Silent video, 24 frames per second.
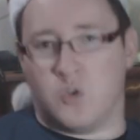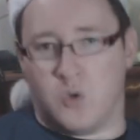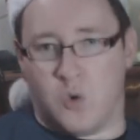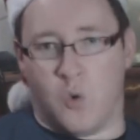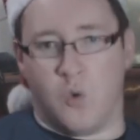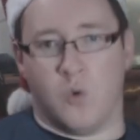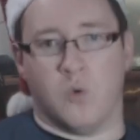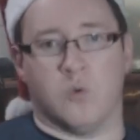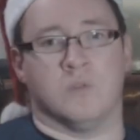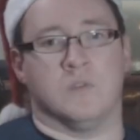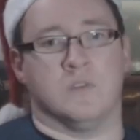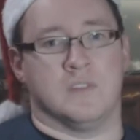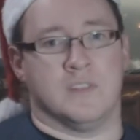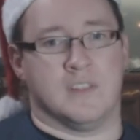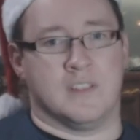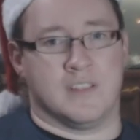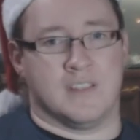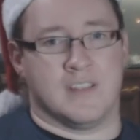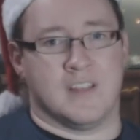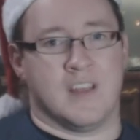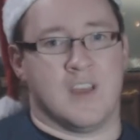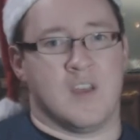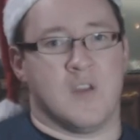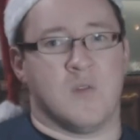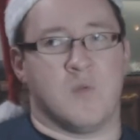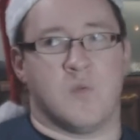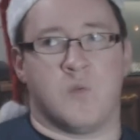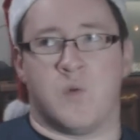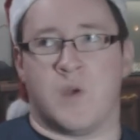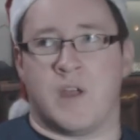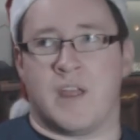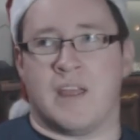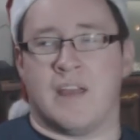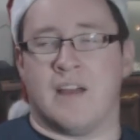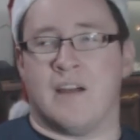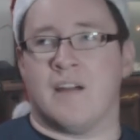gold
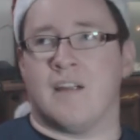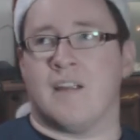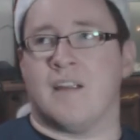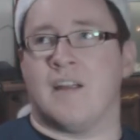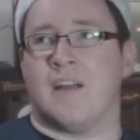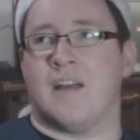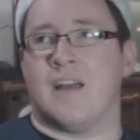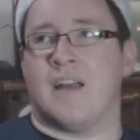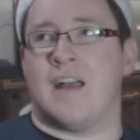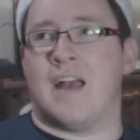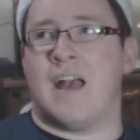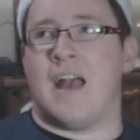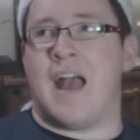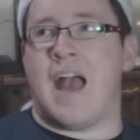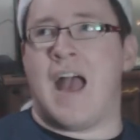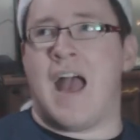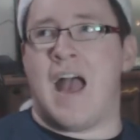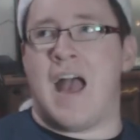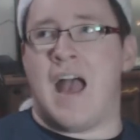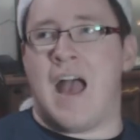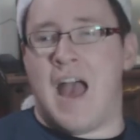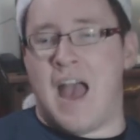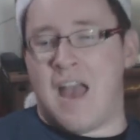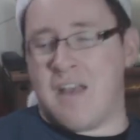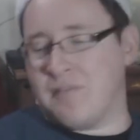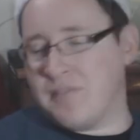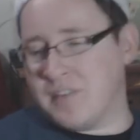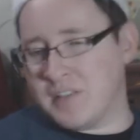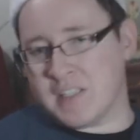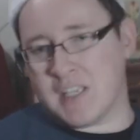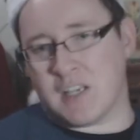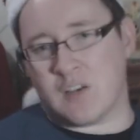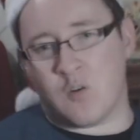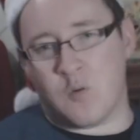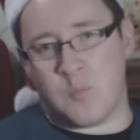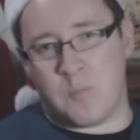where every
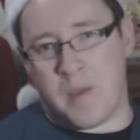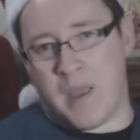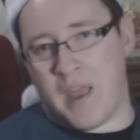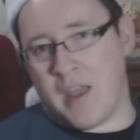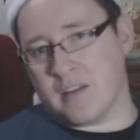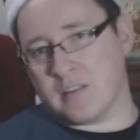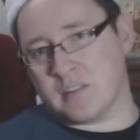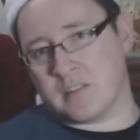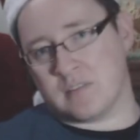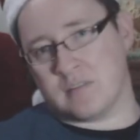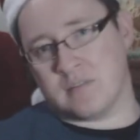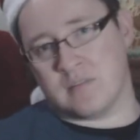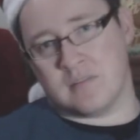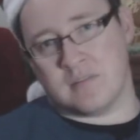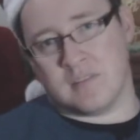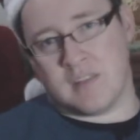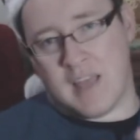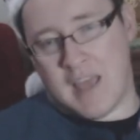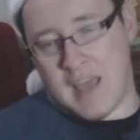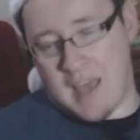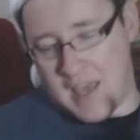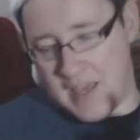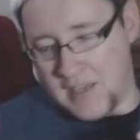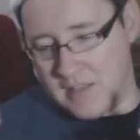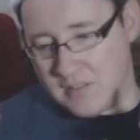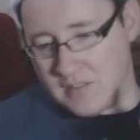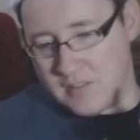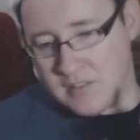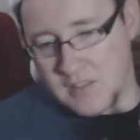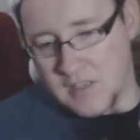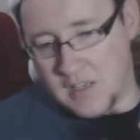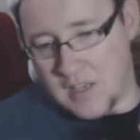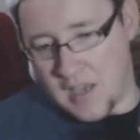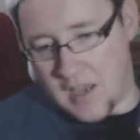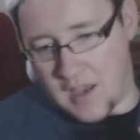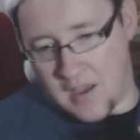single person
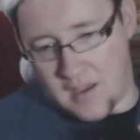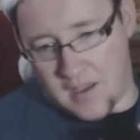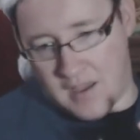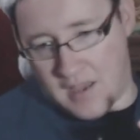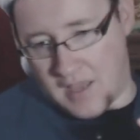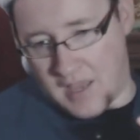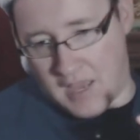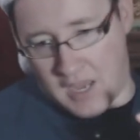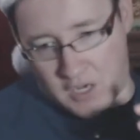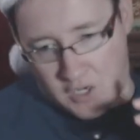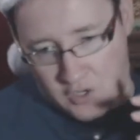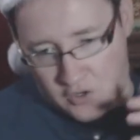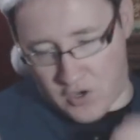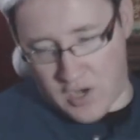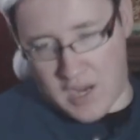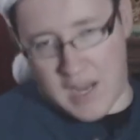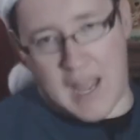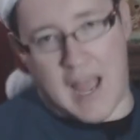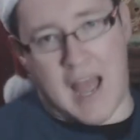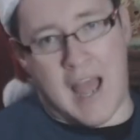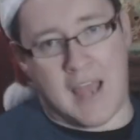is a great